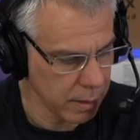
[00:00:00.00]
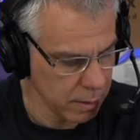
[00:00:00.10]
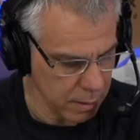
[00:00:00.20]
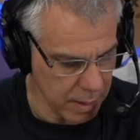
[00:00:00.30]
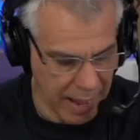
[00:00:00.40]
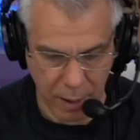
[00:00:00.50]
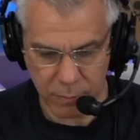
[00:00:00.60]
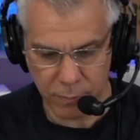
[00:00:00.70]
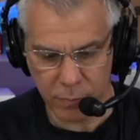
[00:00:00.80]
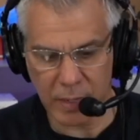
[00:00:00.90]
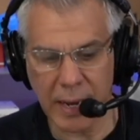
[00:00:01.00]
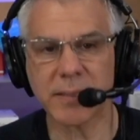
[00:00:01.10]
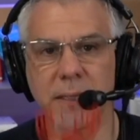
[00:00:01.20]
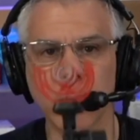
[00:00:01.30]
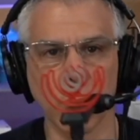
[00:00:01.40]
Now, the
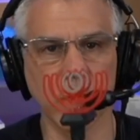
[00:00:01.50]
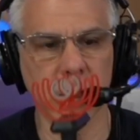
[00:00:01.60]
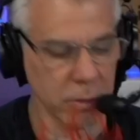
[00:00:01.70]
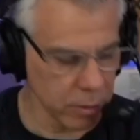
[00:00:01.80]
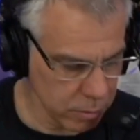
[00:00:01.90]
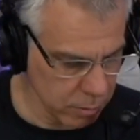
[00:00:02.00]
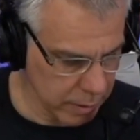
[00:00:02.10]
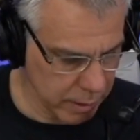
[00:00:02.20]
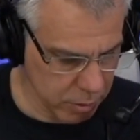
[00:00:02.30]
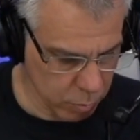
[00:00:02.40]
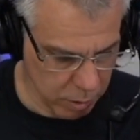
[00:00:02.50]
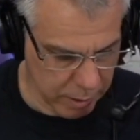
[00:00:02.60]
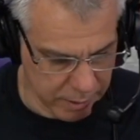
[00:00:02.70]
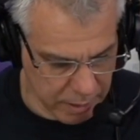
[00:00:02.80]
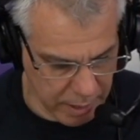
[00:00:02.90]
next thing we're going to do is we're going
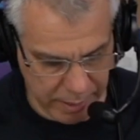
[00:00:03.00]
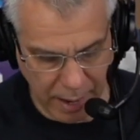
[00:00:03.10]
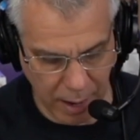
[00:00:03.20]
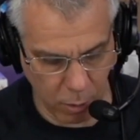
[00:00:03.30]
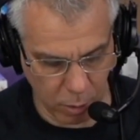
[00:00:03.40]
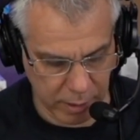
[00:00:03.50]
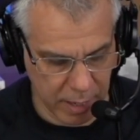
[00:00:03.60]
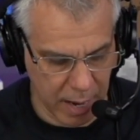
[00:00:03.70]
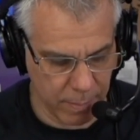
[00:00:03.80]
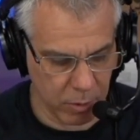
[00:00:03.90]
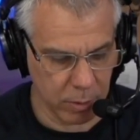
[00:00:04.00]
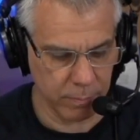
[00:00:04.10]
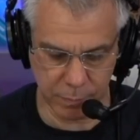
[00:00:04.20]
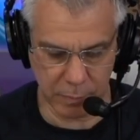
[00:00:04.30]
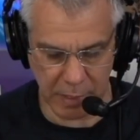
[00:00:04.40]
to take our cable,
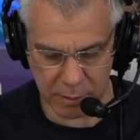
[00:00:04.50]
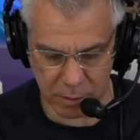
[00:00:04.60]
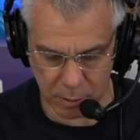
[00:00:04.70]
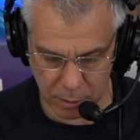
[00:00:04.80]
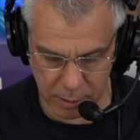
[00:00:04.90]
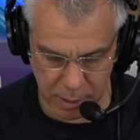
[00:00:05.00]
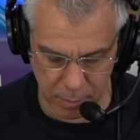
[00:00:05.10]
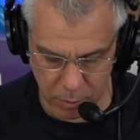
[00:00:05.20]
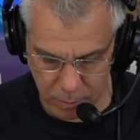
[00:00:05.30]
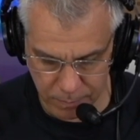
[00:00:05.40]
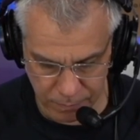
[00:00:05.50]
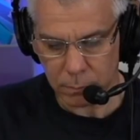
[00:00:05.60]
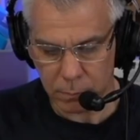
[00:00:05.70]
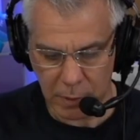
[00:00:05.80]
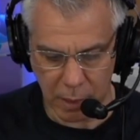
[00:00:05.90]
XLR cable.
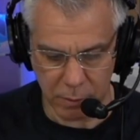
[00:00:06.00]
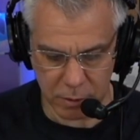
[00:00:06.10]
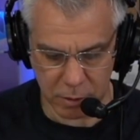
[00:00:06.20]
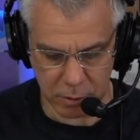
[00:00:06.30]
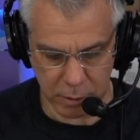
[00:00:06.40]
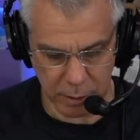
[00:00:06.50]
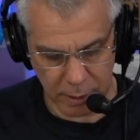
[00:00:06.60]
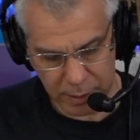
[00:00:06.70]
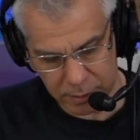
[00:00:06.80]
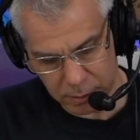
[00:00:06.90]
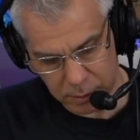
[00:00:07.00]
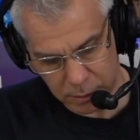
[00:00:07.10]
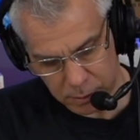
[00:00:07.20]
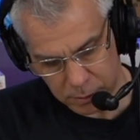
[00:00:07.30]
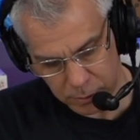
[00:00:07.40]
Oh, this is good. It has a
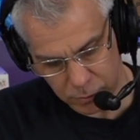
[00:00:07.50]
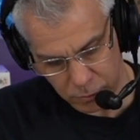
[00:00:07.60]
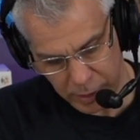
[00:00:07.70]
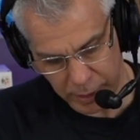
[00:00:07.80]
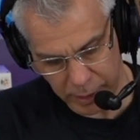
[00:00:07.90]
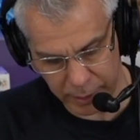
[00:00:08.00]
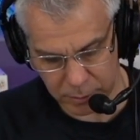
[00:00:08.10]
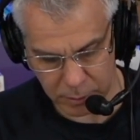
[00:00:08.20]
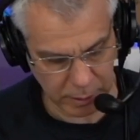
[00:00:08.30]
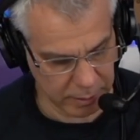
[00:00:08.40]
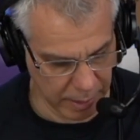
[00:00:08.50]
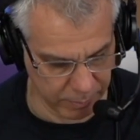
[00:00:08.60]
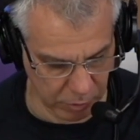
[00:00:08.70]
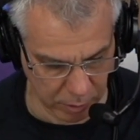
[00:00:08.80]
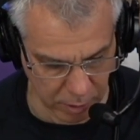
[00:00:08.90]
little right angle
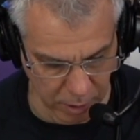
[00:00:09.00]
adapter.